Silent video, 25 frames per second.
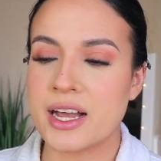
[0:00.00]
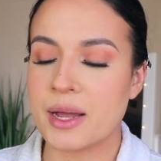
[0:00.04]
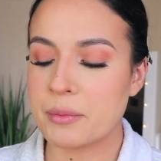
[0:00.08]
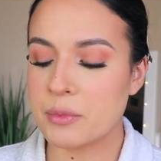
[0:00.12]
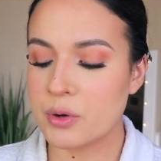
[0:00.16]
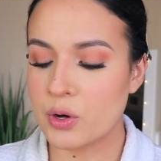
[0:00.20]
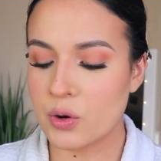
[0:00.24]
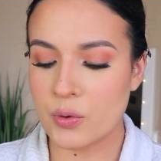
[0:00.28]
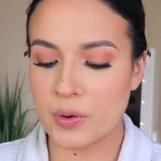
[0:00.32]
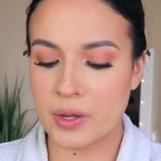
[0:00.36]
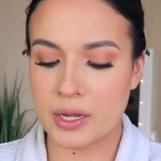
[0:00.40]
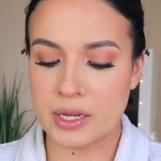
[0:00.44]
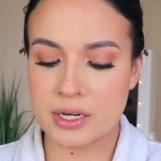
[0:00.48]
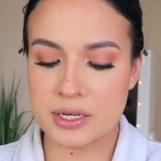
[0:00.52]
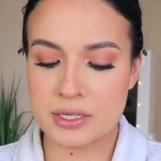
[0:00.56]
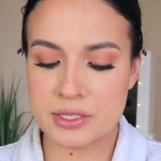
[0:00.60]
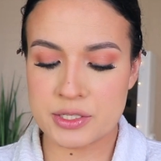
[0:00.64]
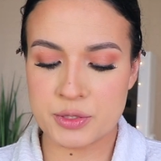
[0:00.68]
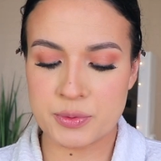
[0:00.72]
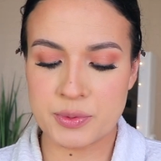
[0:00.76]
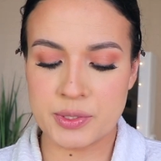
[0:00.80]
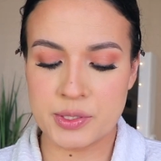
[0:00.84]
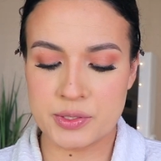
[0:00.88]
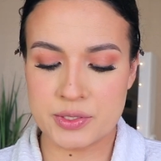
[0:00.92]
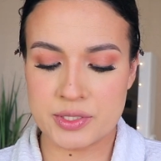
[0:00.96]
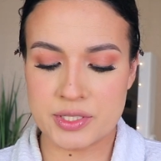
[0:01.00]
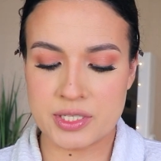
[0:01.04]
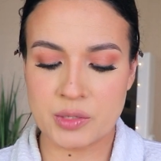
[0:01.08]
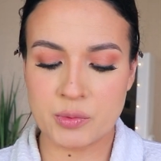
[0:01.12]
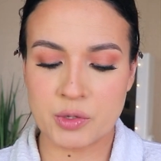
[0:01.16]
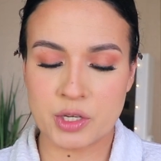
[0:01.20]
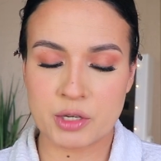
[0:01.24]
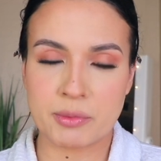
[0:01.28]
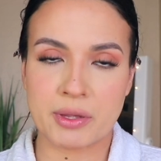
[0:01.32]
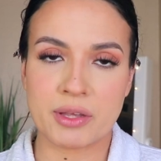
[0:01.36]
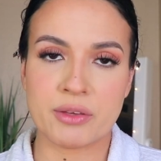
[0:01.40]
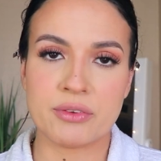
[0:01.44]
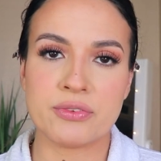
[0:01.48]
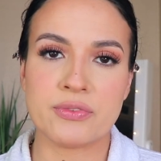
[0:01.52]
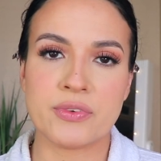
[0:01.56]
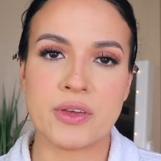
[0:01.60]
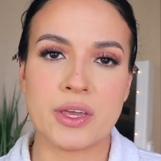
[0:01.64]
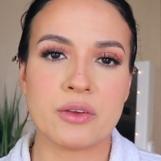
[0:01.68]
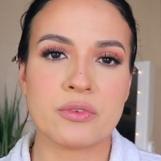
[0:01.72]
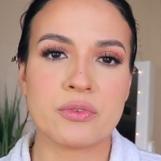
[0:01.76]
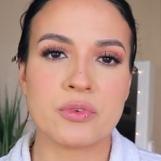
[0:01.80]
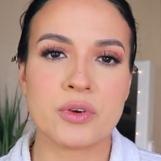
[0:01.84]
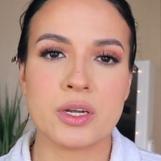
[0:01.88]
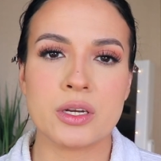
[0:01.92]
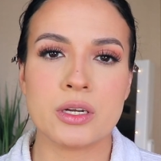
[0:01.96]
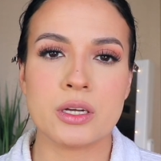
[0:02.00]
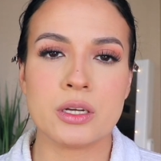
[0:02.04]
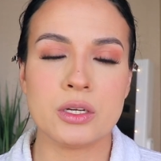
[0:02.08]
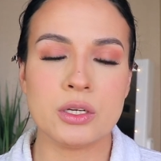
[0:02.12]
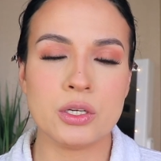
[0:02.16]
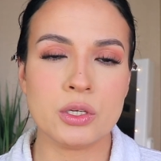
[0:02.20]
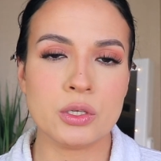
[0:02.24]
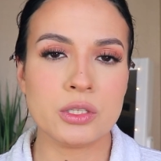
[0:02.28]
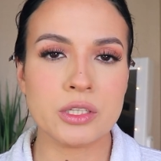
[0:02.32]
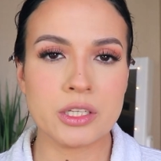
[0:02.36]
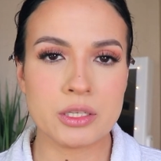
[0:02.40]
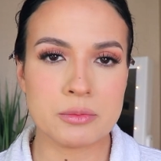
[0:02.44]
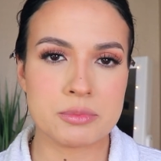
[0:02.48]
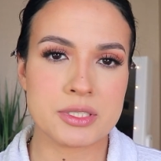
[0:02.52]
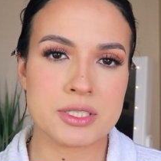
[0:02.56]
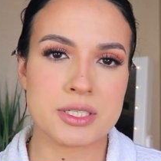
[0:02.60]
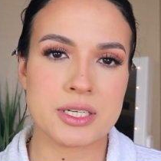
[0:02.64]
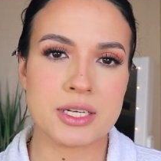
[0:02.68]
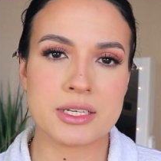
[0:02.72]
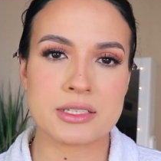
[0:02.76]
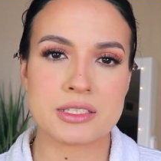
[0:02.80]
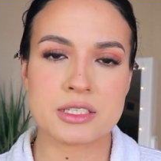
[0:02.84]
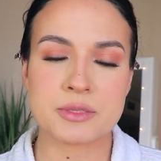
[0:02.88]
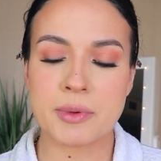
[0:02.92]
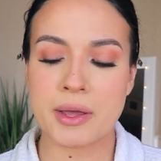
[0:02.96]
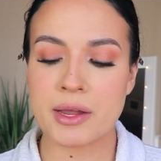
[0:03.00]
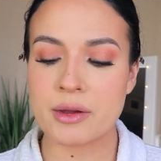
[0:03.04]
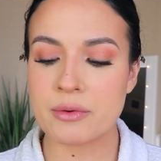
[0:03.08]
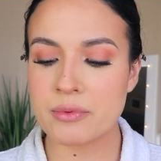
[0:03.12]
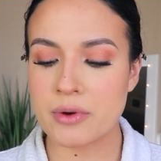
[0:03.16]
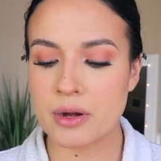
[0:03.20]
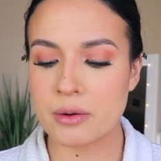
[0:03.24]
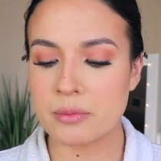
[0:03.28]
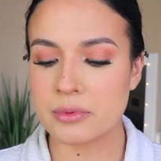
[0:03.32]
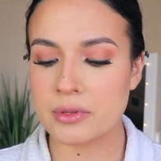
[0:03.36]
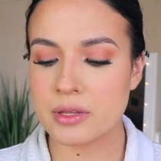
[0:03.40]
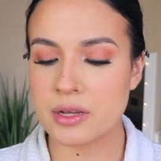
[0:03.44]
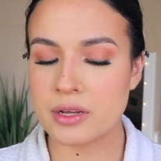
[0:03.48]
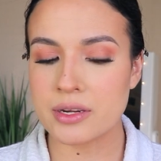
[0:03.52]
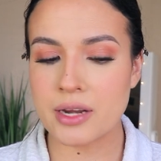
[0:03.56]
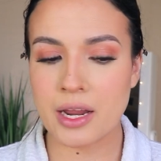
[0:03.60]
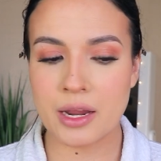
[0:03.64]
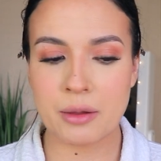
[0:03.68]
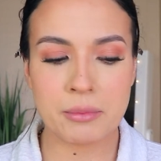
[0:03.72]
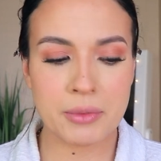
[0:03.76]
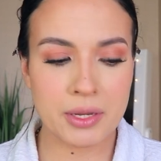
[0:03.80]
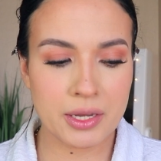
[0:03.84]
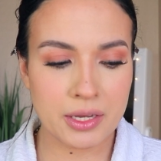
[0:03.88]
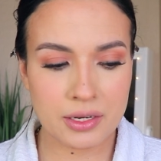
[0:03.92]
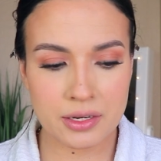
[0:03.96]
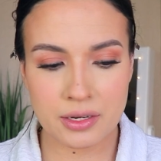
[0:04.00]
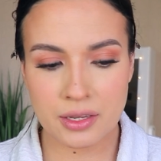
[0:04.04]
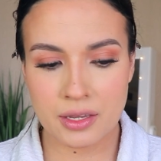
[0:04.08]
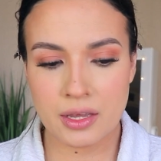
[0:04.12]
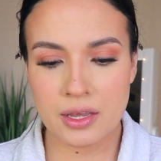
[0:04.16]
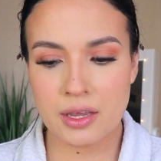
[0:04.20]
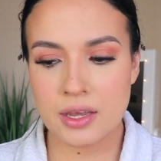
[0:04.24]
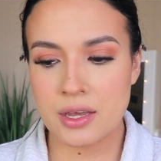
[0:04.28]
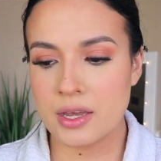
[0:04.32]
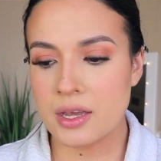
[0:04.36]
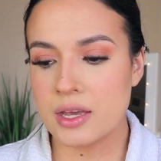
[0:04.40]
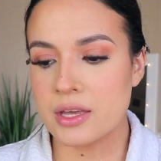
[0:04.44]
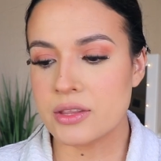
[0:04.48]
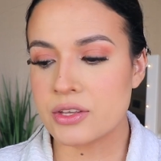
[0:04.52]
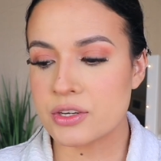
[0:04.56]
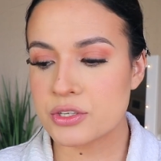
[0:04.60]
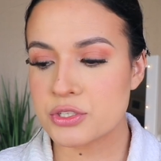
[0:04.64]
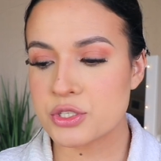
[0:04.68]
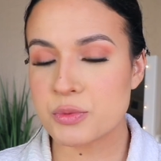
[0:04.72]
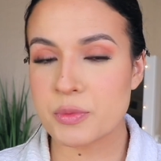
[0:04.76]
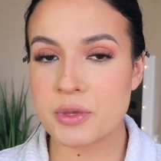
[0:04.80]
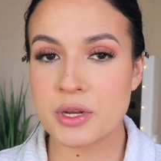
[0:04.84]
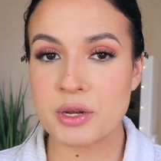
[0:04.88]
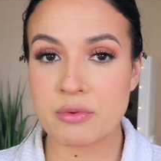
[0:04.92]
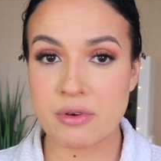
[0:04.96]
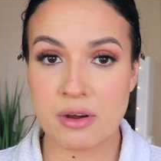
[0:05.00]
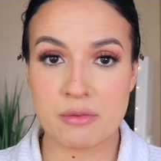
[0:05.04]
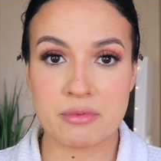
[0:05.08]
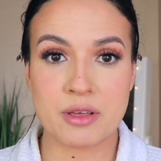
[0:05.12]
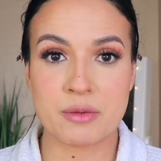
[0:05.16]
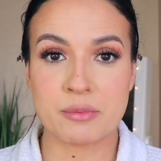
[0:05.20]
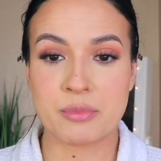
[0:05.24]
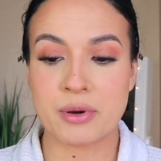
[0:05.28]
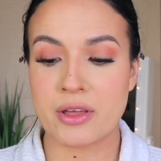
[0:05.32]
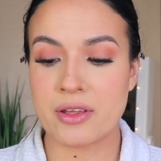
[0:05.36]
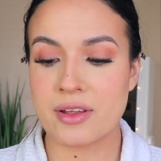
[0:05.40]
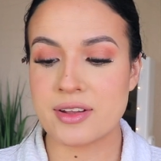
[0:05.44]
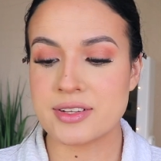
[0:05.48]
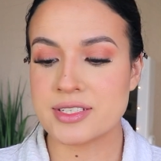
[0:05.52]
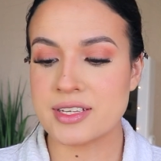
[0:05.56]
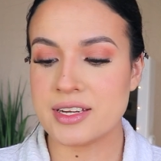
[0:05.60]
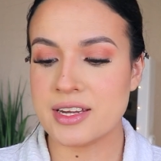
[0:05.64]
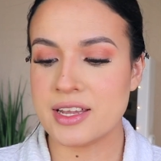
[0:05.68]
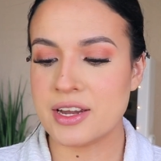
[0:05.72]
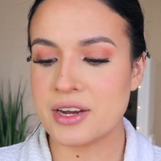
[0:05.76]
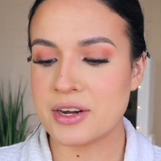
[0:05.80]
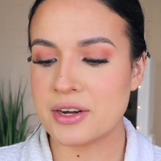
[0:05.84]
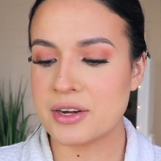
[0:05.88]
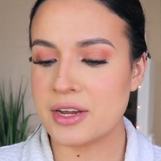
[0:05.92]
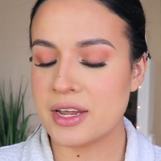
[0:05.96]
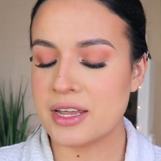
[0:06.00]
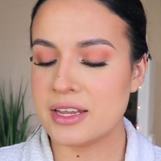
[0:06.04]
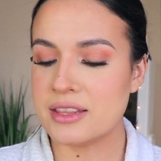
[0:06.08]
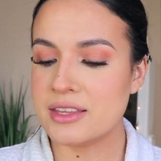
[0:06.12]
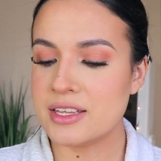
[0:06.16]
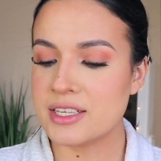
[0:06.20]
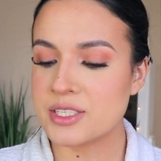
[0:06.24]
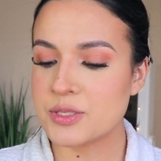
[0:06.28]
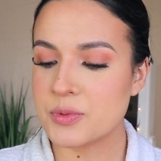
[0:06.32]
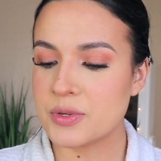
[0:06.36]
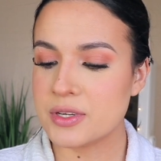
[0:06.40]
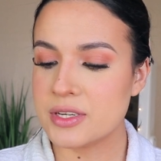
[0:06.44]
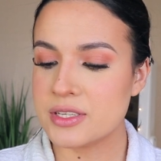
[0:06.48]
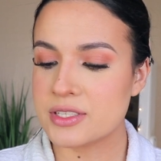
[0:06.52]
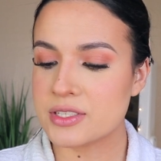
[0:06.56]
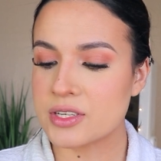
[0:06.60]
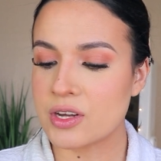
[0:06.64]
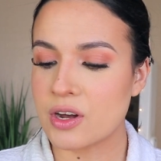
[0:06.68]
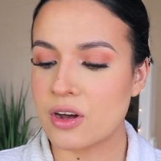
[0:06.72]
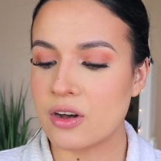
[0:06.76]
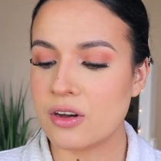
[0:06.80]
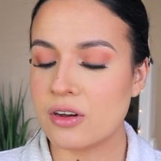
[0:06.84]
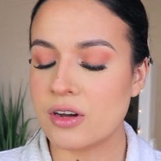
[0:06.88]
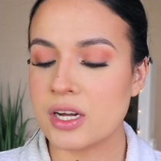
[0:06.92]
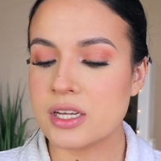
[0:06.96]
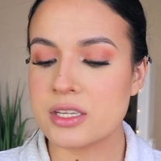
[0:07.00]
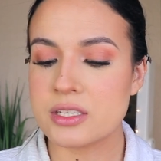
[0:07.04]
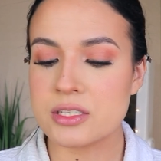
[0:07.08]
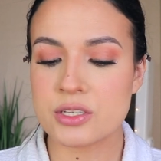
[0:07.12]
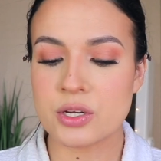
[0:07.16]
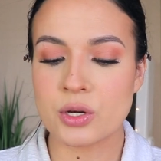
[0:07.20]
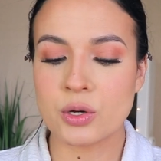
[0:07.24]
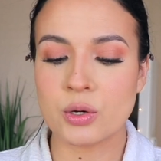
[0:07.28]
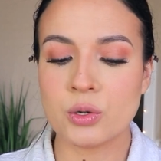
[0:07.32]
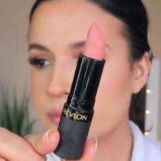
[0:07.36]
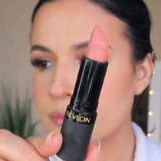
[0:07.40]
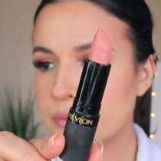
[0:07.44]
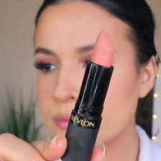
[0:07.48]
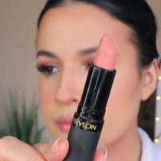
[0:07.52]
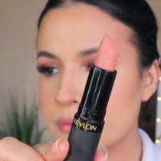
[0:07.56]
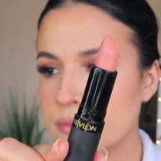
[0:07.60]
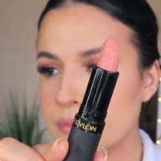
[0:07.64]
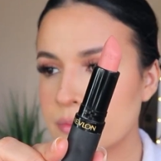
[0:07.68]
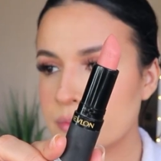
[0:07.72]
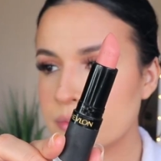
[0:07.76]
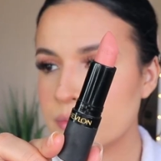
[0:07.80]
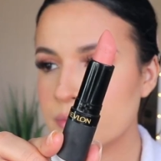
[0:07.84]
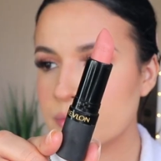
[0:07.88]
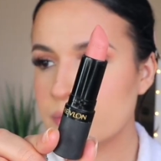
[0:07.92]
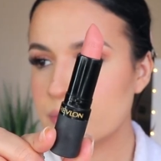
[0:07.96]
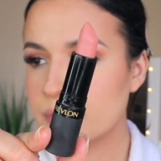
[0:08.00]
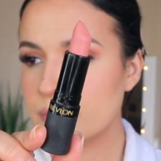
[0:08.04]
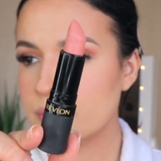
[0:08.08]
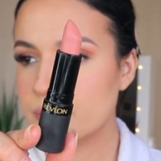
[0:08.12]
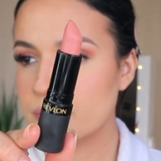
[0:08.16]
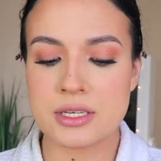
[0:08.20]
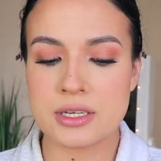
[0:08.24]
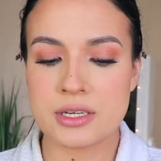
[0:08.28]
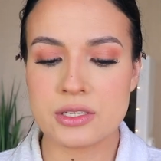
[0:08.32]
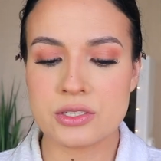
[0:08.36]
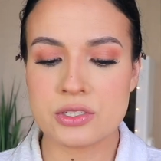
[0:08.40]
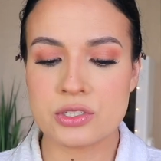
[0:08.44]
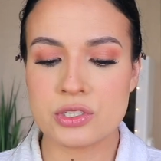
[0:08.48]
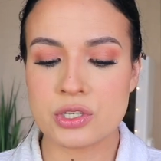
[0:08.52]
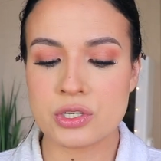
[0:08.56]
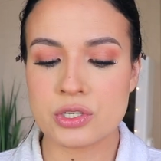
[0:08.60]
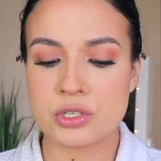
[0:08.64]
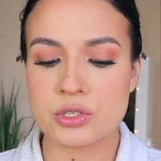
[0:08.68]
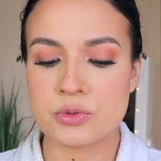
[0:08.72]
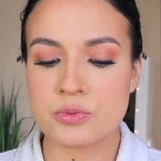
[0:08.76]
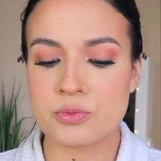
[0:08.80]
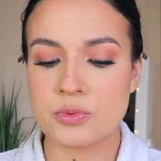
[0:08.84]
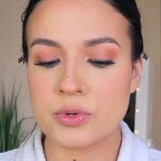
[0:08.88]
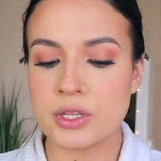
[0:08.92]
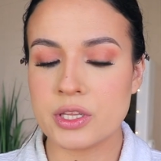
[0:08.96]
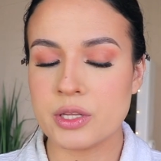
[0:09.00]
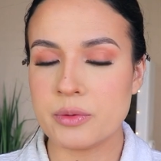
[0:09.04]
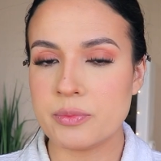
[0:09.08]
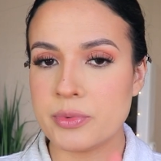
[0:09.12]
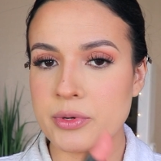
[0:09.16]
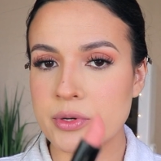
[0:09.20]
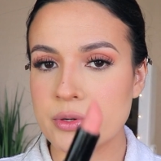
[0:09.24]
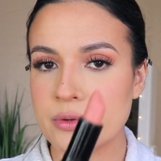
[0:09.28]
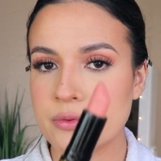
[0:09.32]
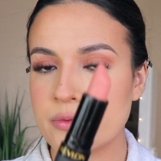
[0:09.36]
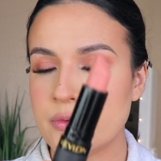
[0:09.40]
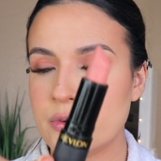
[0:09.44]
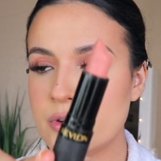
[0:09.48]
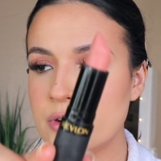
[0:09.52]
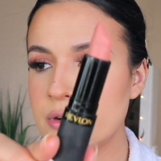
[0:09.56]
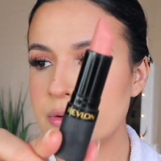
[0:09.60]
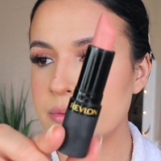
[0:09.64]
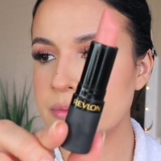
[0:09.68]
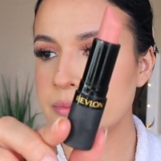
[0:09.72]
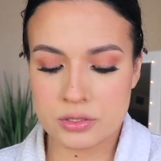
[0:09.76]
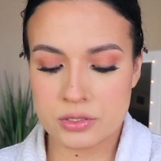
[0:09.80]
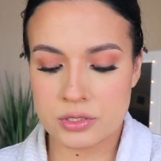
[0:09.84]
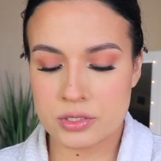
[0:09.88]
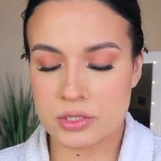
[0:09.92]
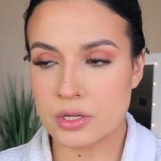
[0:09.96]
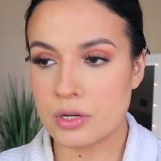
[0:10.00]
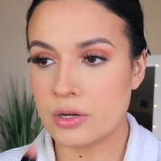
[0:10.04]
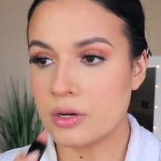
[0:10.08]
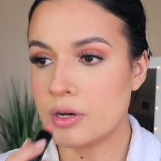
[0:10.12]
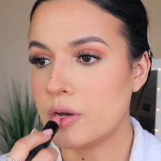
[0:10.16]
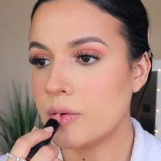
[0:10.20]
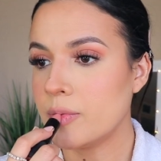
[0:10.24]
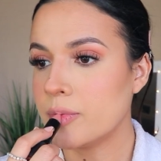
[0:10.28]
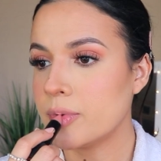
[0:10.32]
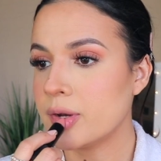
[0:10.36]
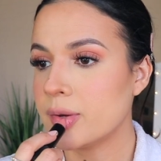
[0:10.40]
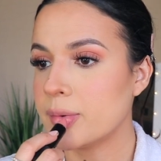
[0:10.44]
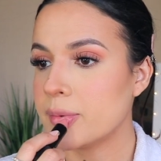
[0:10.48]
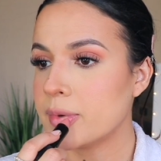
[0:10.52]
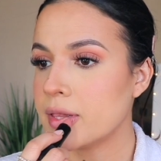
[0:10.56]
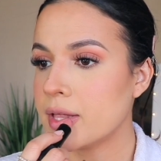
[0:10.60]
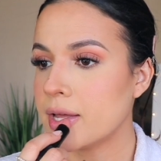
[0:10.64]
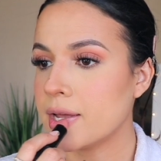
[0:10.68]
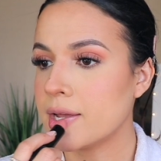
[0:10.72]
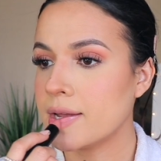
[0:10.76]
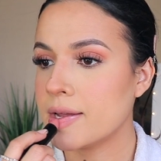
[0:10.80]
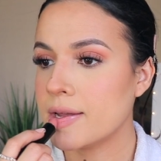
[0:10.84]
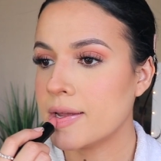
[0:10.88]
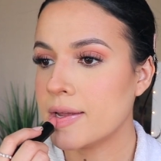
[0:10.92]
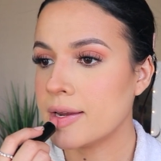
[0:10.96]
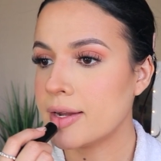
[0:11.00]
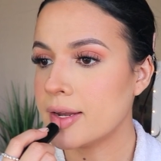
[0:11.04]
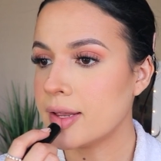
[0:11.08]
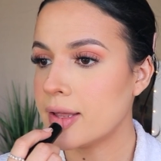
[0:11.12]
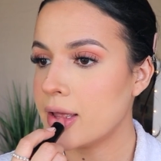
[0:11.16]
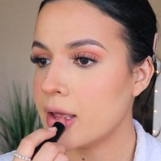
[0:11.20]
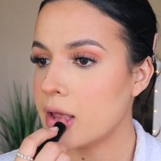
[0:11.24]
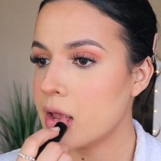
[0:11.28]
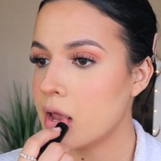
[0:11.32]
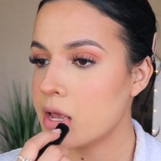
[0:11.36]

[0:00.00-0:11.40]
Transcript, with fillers: I'm going to be using one of my favorite new lipsticks by Revlon. I mean, there's so many Revlon products in here and this one is called Untold Stories. It is just really beautiful. So I'm going to apply it.